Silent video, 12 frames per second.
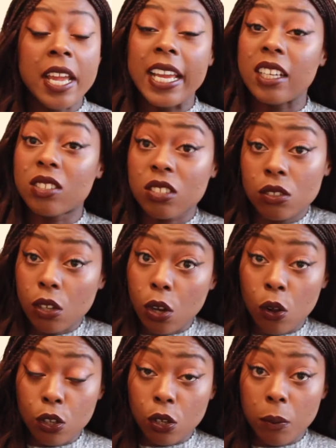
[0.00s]
It doesn't
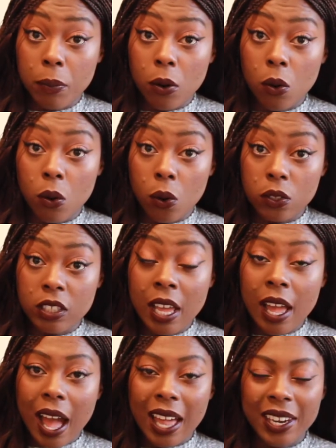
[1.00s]
clog your pores,
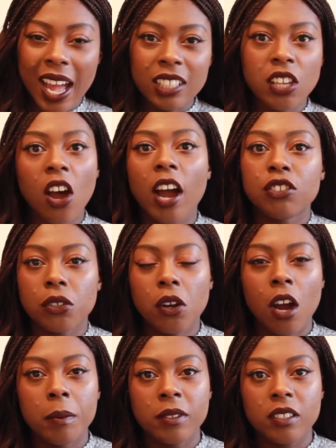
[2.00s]
and it has
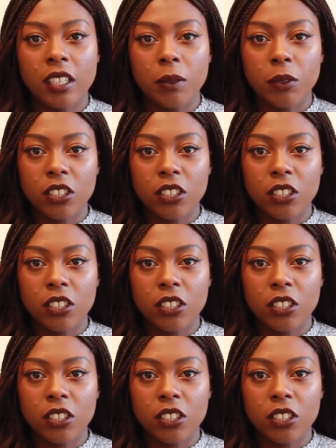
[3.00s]
hydrocarbons in,